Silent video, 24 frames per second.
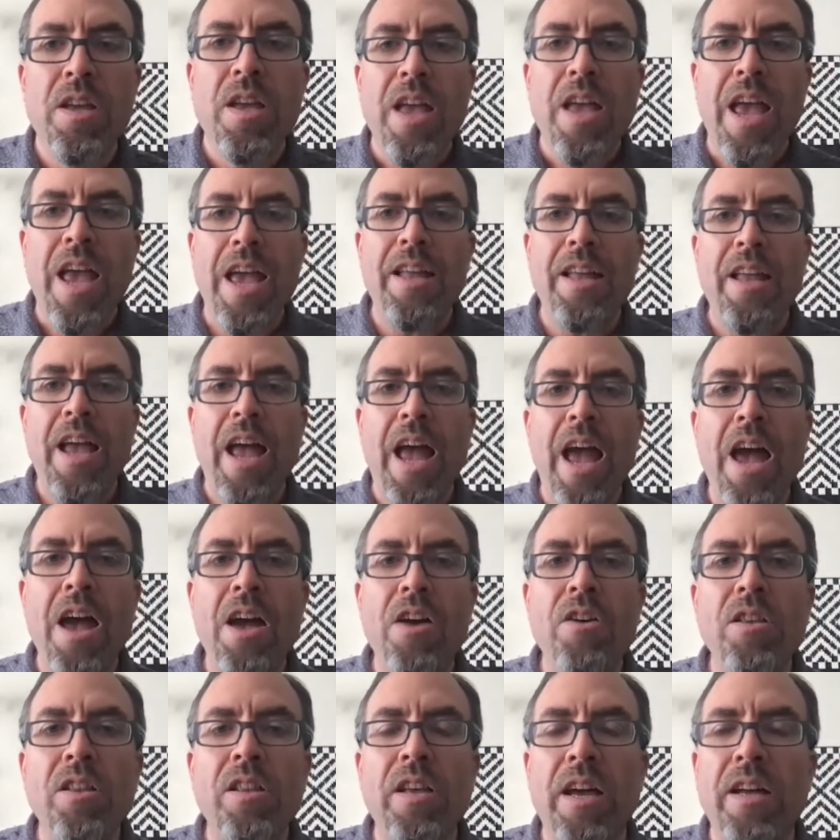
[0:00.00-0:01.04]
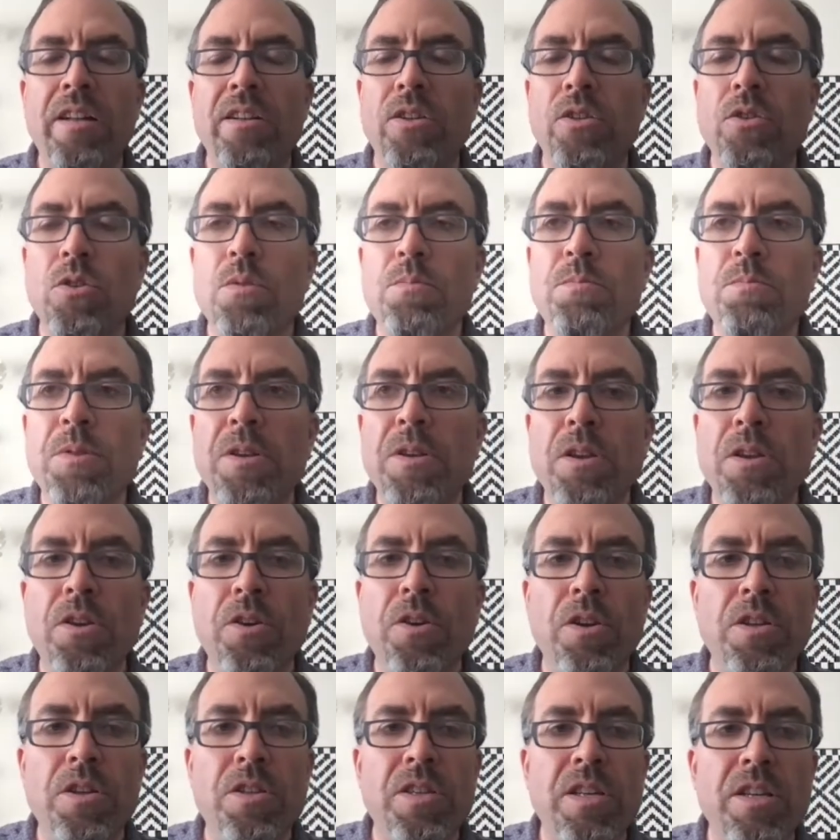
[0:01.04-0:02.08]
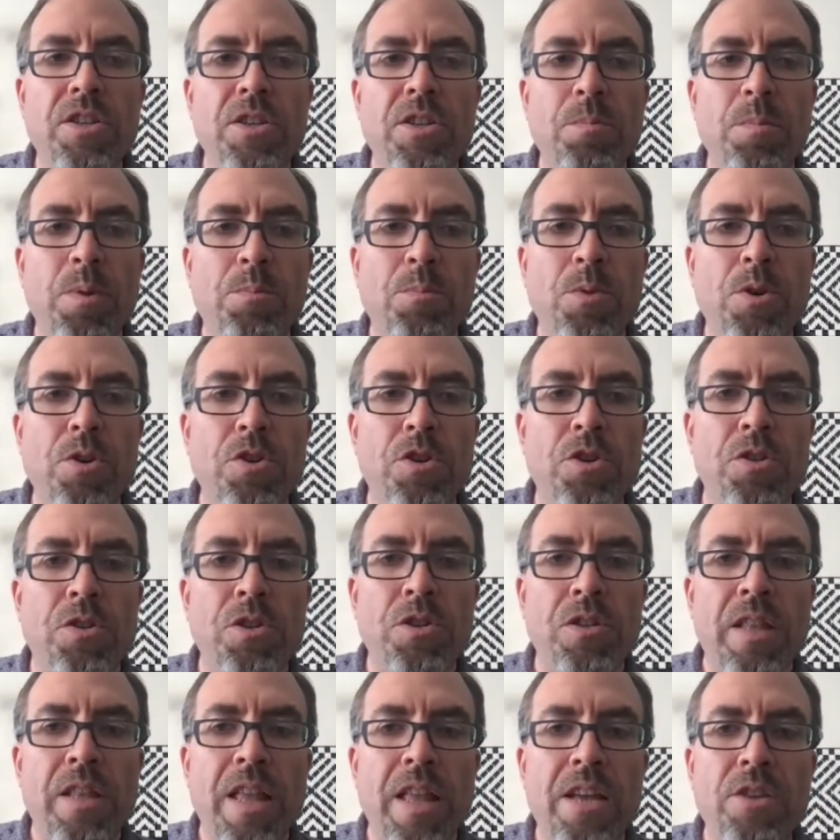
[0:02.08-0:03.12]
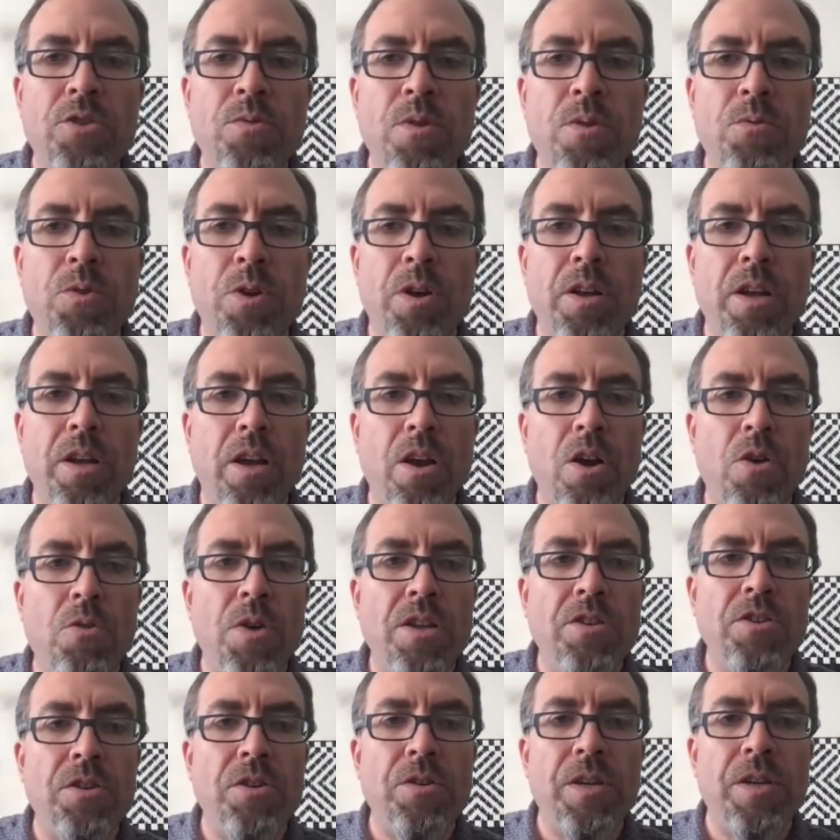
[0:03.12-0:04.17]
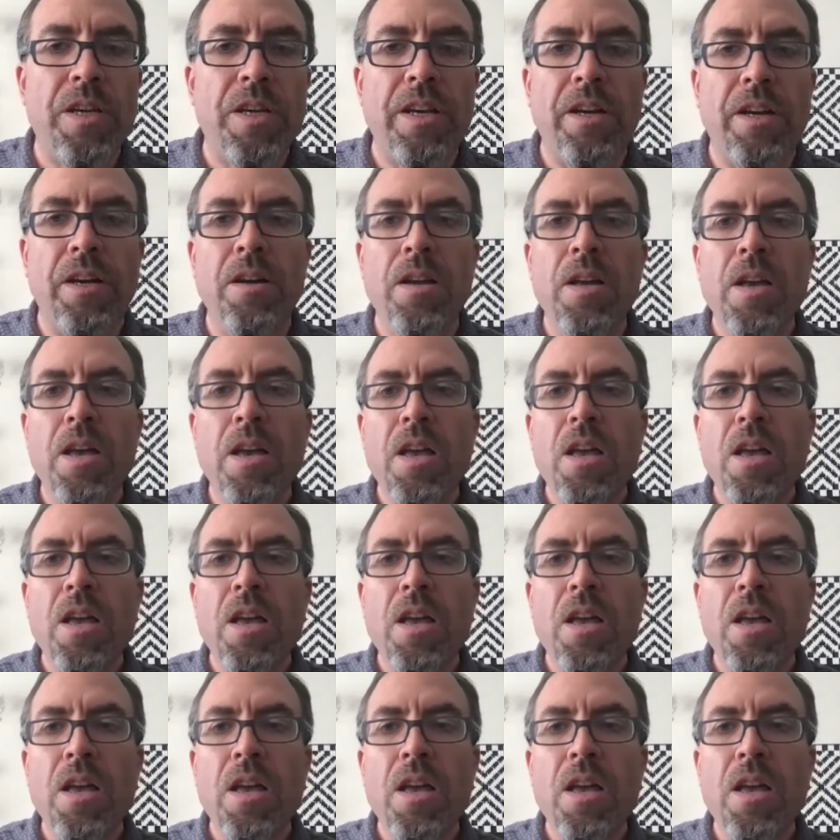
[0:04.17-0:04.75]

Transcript: And out of that loop, you're going to see some emergences, and that's what we're going to go into here.